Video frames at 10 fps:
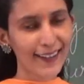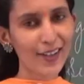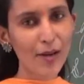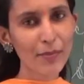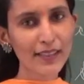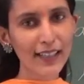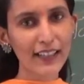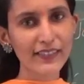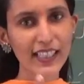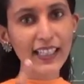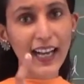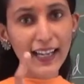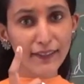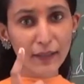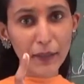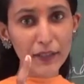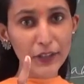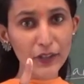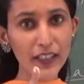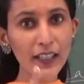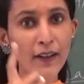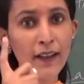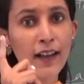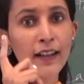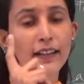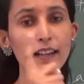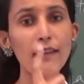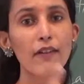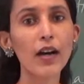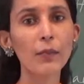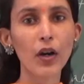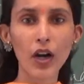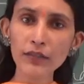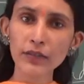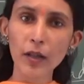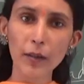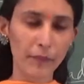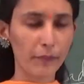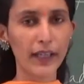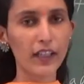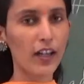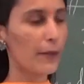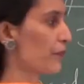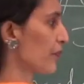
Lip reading: Robert Clive said, I will make you the Nawab of Bengal.